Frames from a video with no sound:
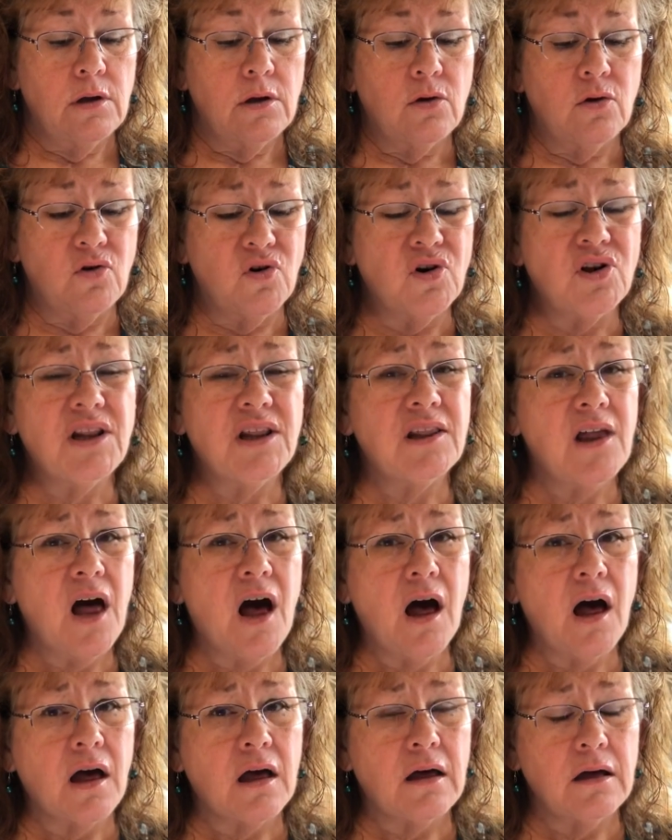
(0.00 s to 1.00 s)
Good
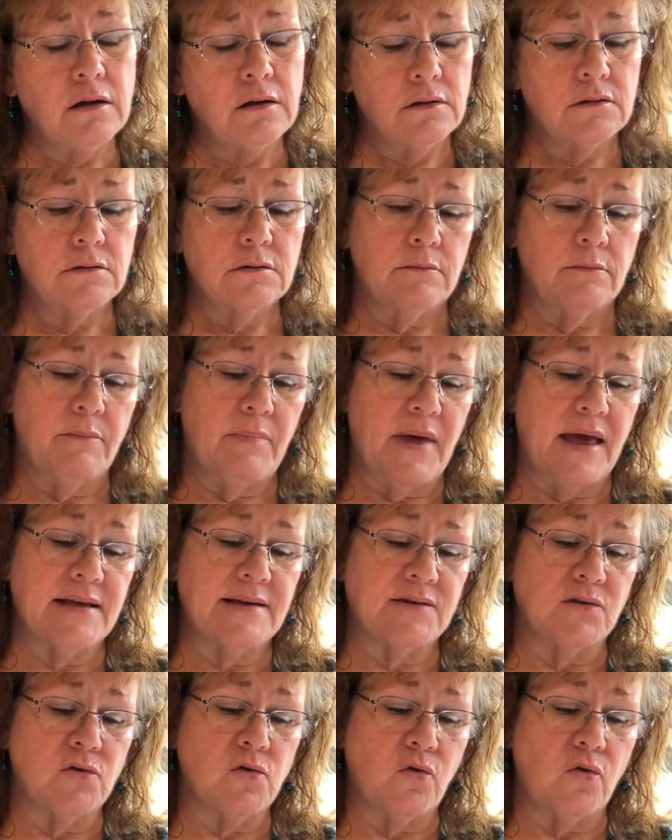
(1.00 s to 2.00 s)
luck,
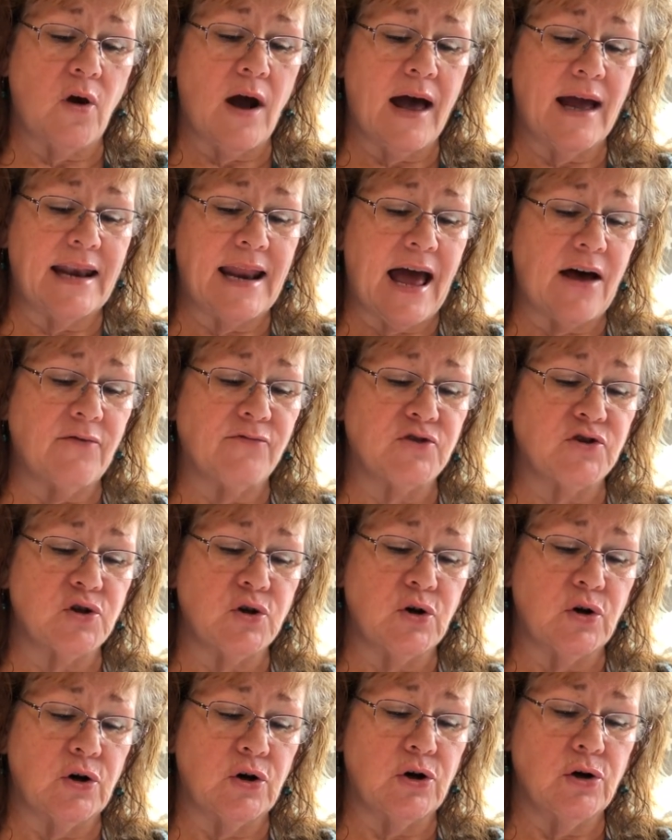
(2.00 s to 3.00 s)
Basil cried after
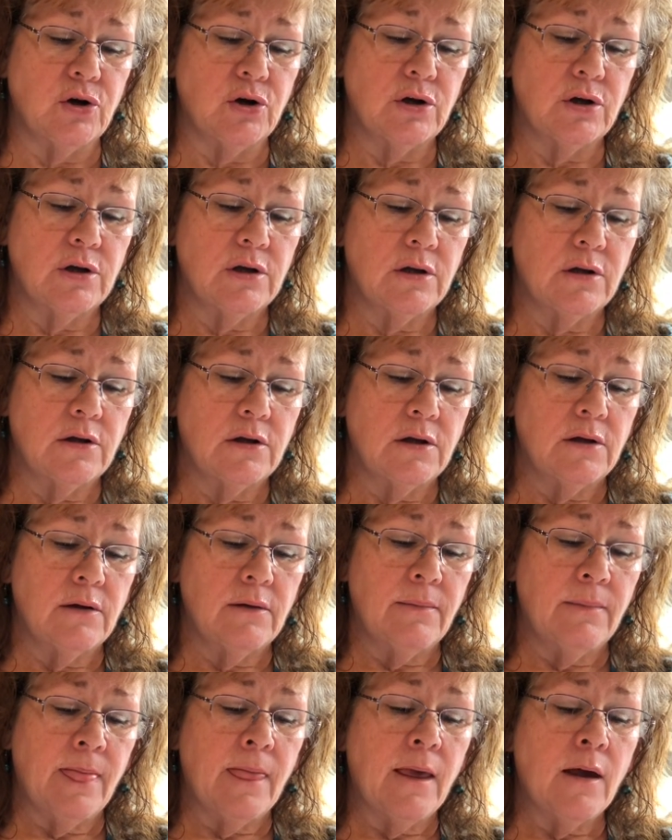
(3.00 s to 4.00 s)
her.
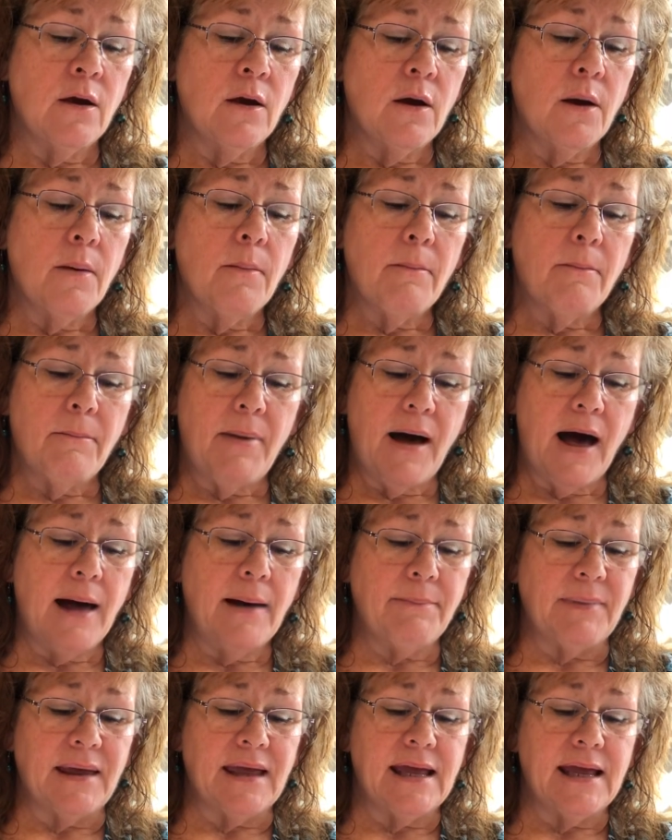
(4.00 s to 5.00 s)

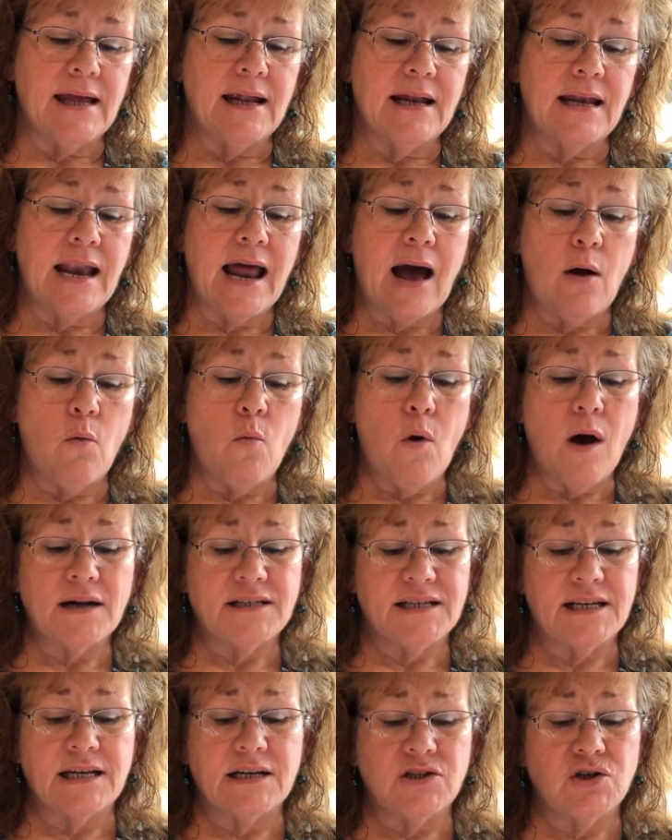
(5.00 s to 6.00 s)
Poppy, not
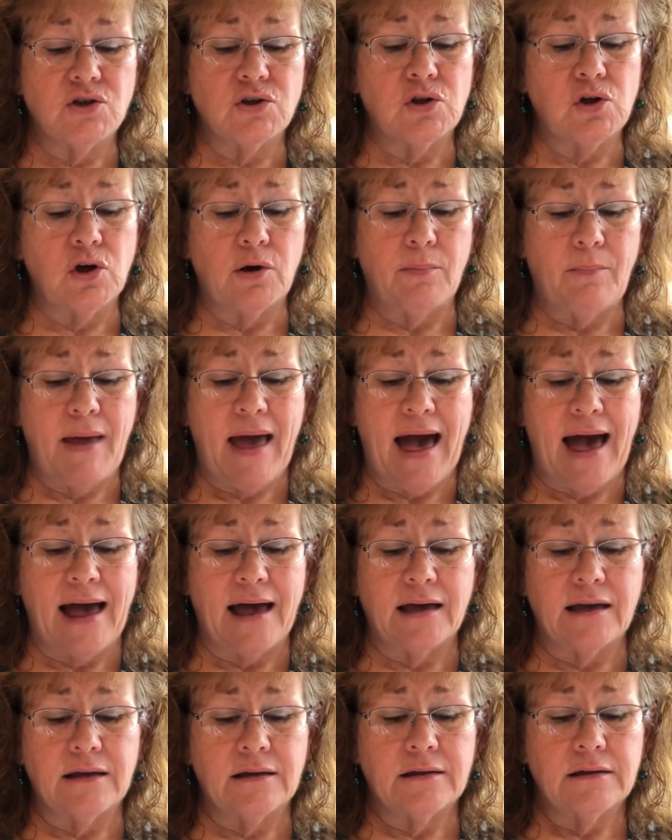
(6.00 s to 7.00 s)
wanting to look
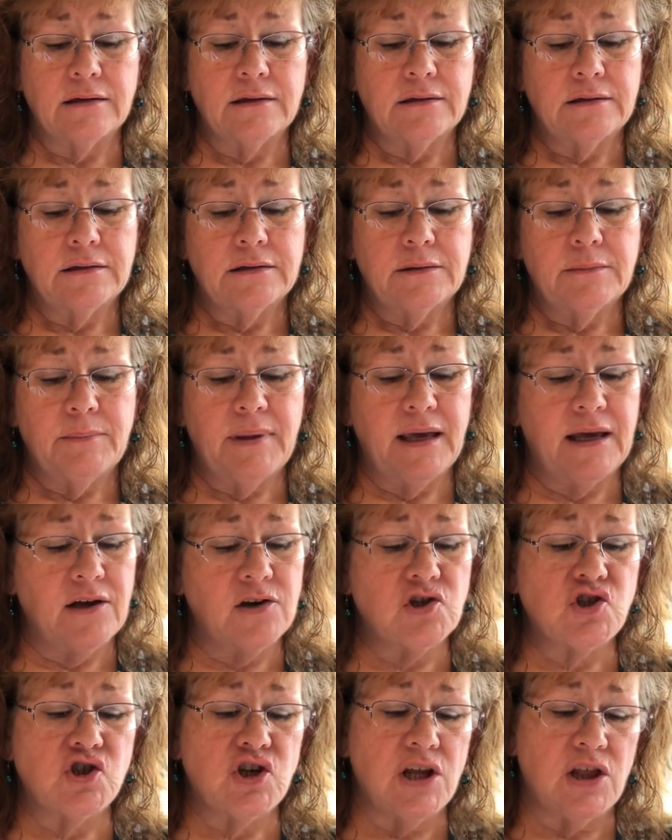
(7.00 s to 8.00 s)
back
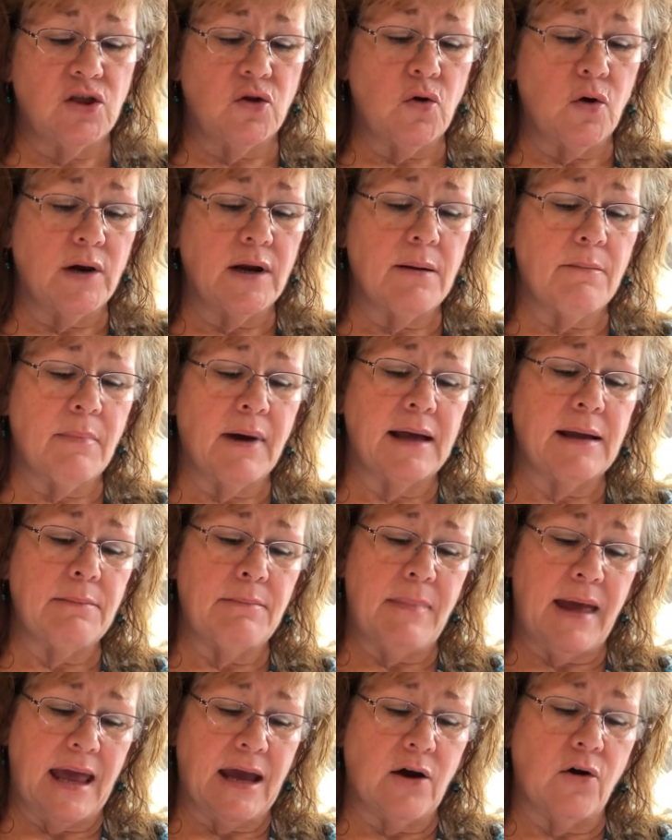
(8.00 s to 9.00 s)
because she thought it might
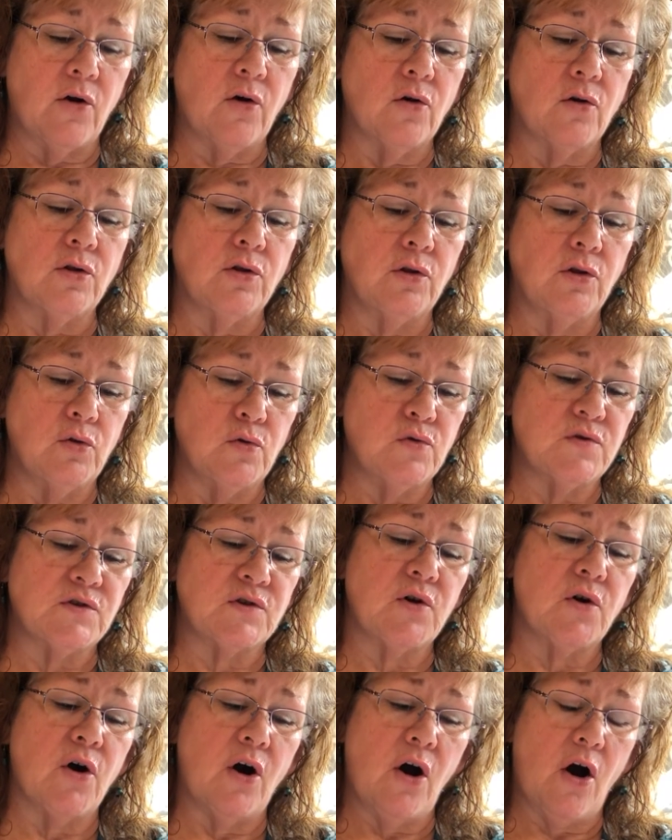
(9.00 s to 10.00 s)
make her lose
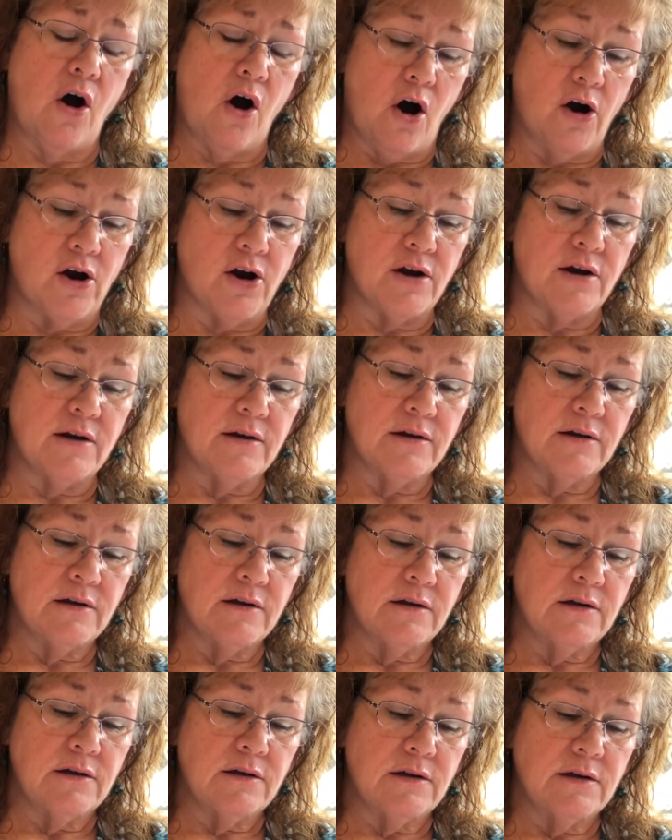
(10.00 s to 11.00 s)
her heart,
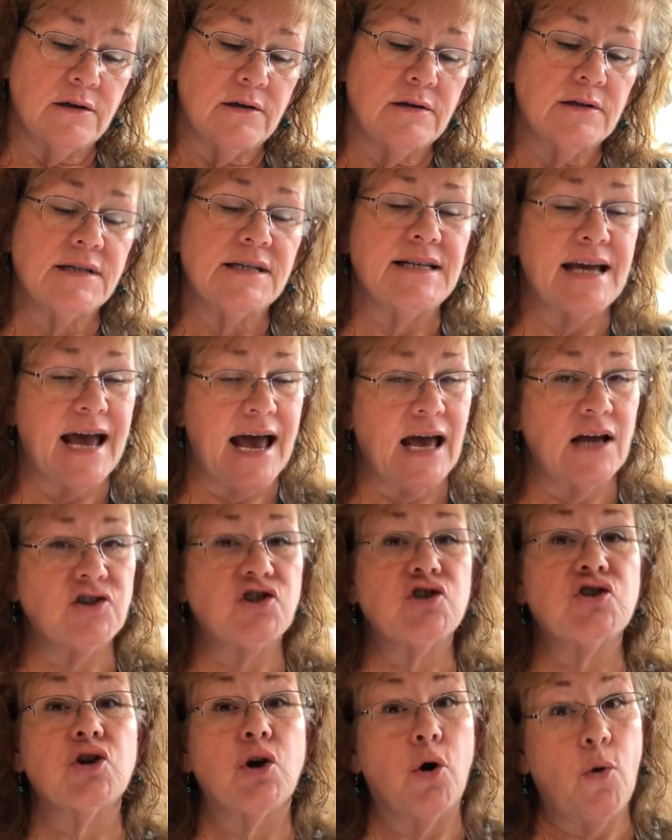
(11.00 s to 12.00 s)

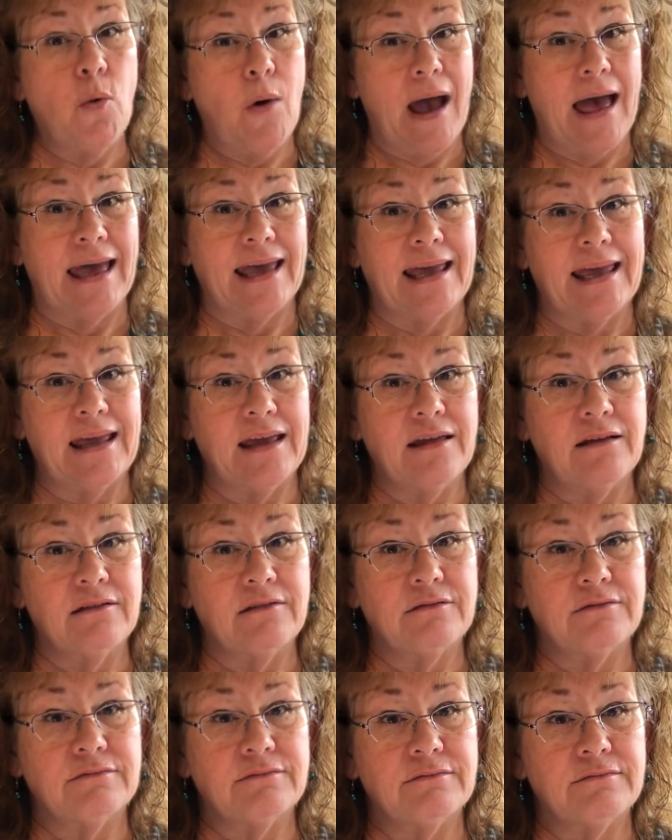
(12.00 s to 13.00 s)
dashed away.
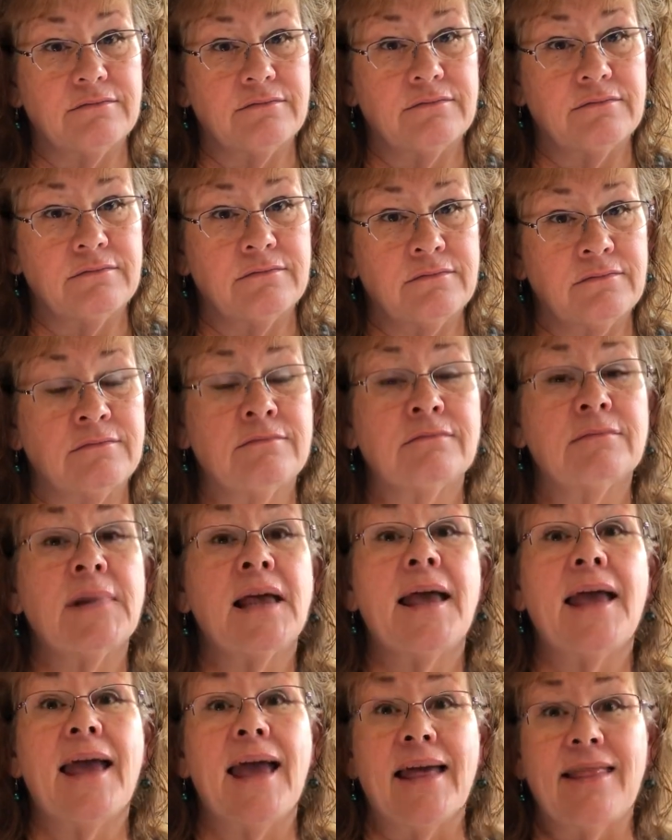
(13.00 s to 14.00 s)

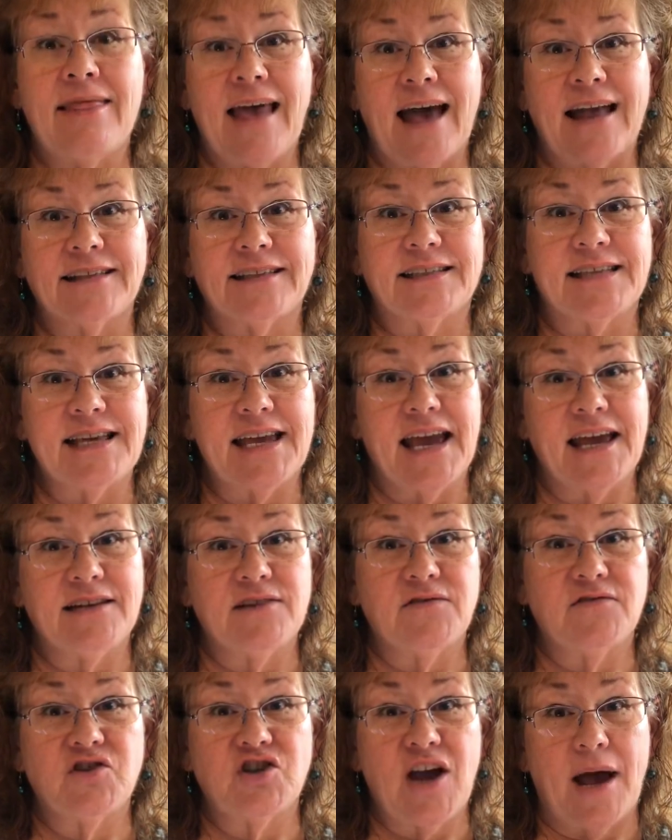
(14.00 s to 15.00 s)
And that's the end
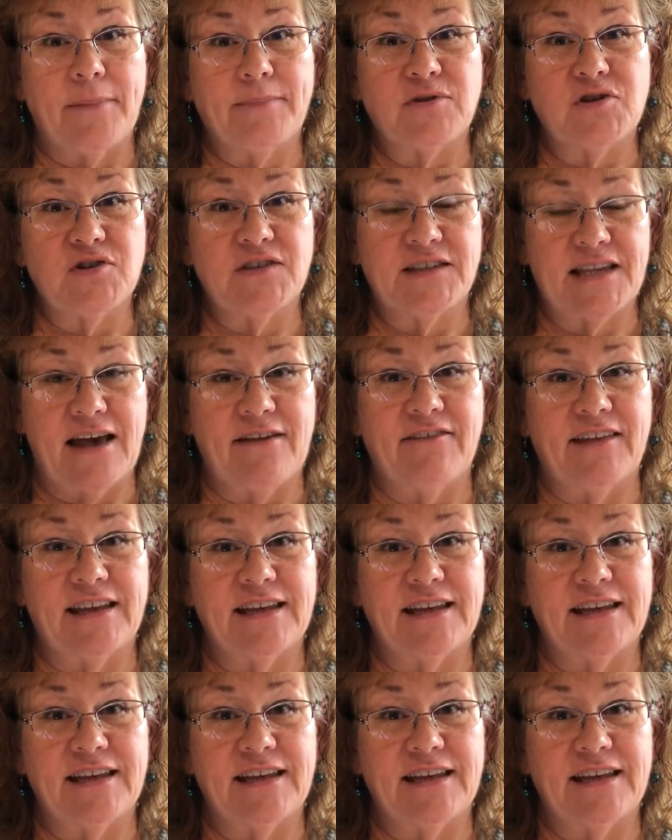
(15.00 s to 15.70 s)
of chapter 7.